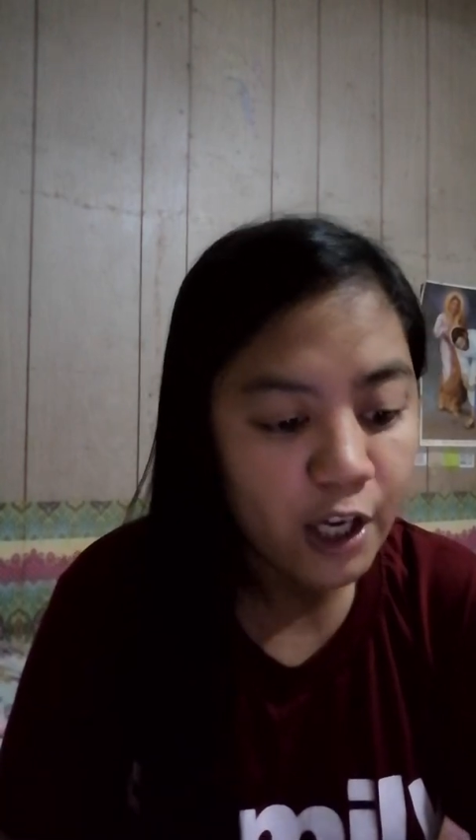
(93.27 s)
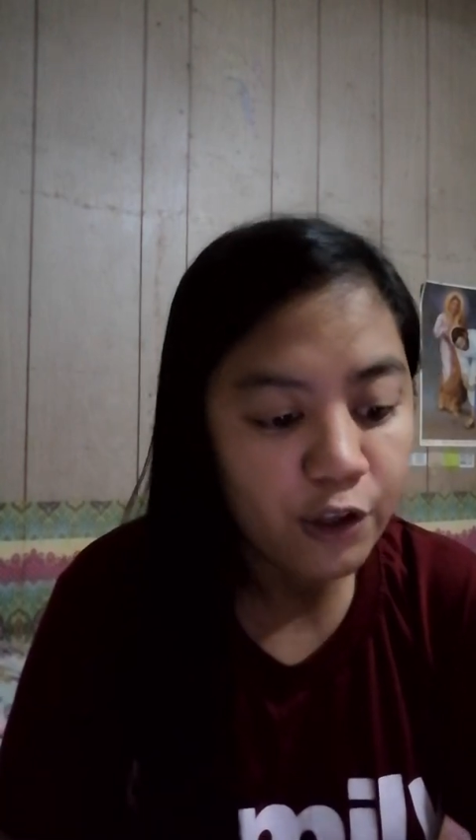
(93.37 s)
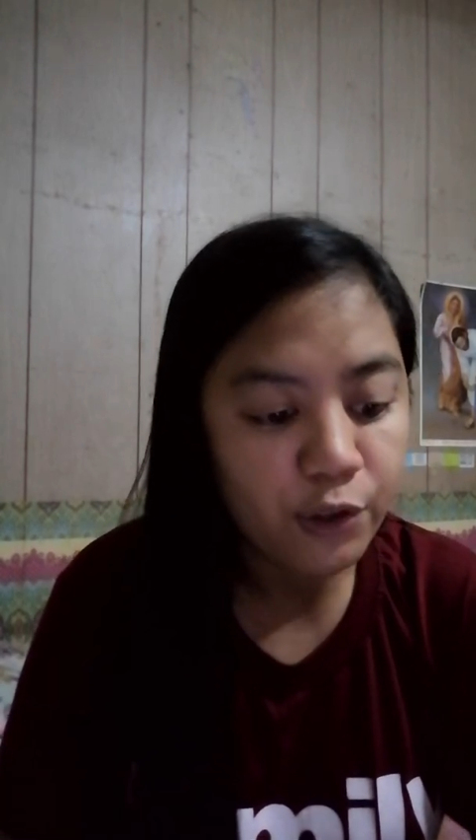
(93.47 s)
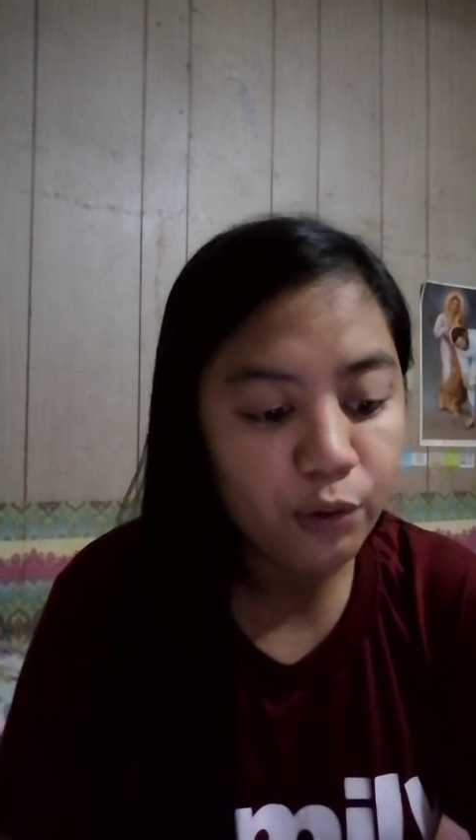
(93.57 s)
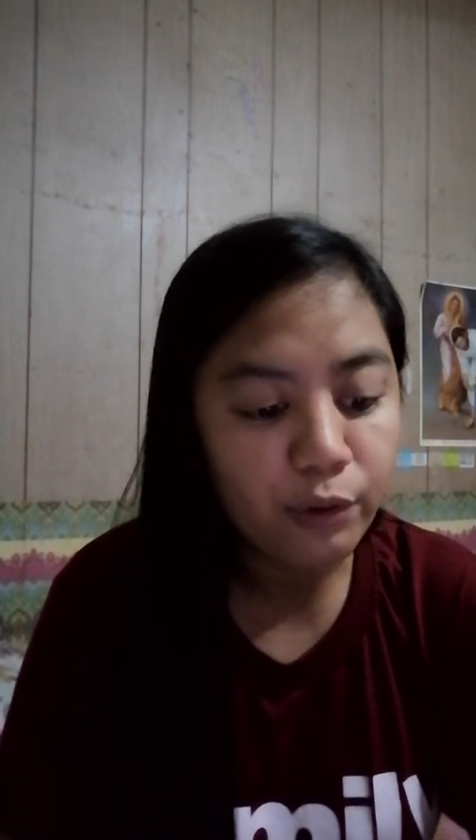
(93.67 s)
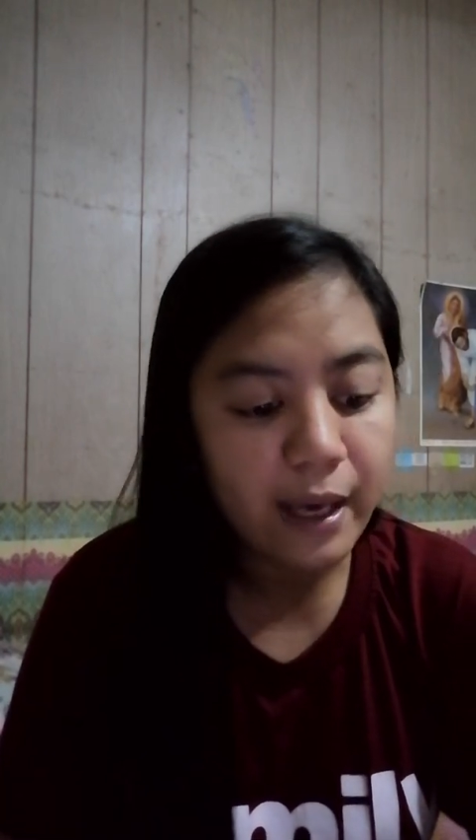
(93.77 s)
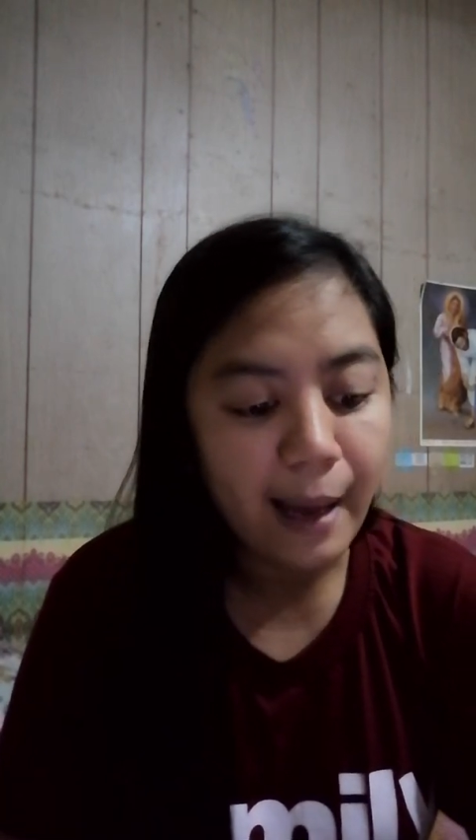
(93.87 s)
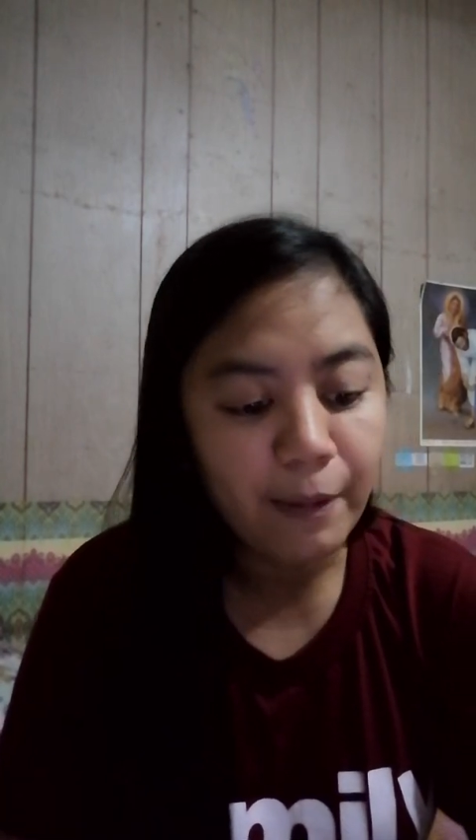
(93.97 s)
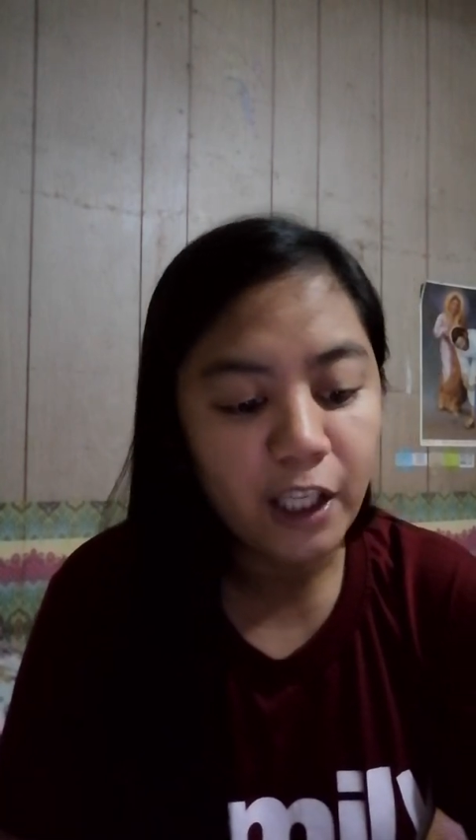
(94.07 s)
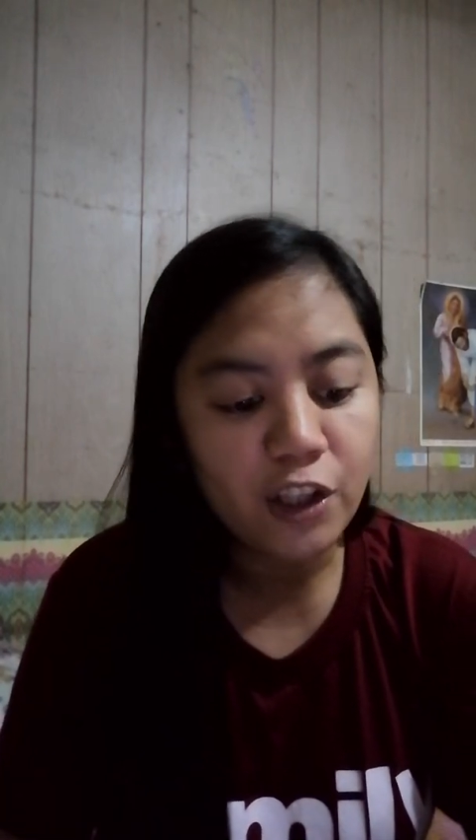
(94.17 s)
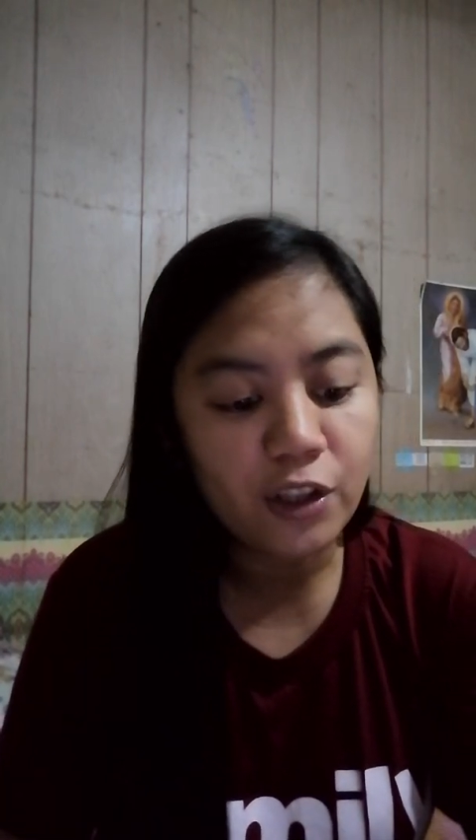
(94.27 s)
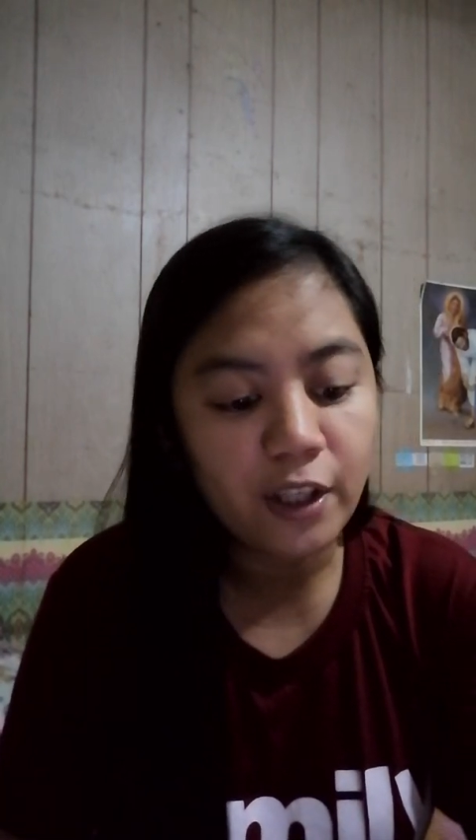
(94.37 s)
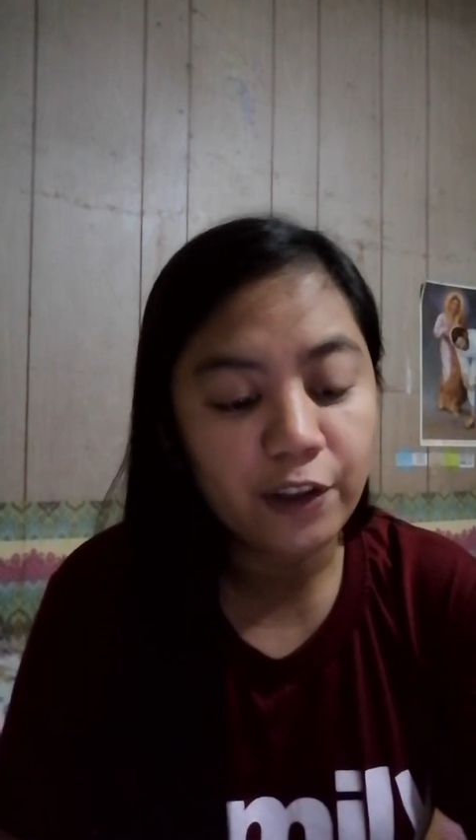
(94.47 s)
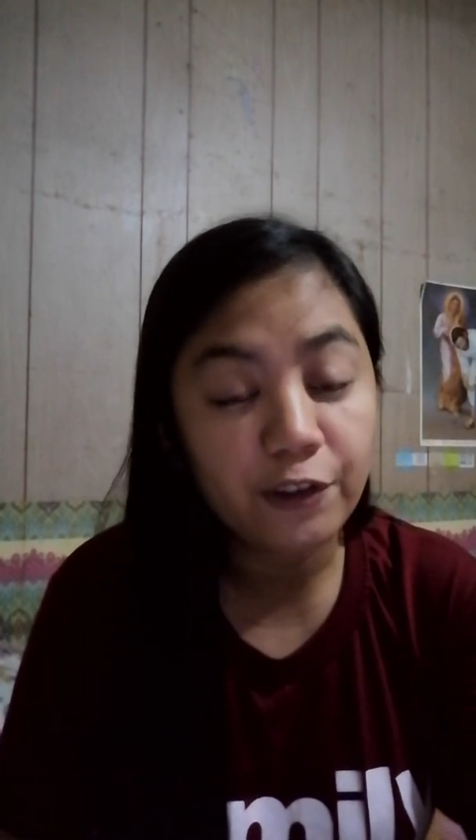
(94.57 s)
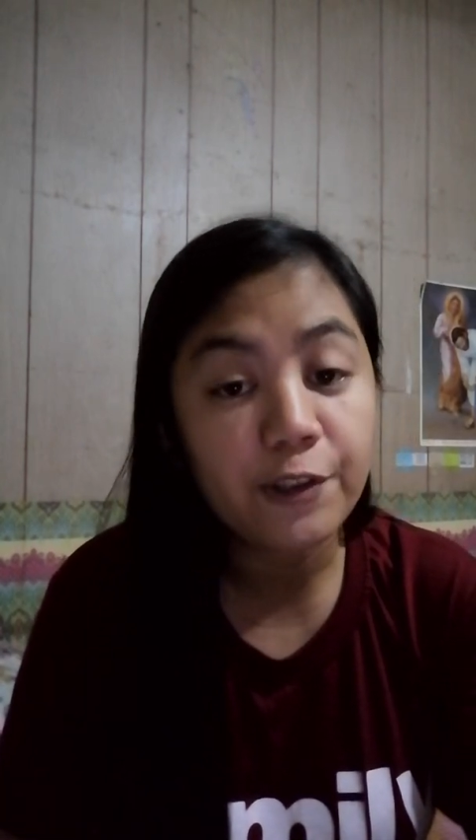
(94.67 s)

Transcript: So the application letter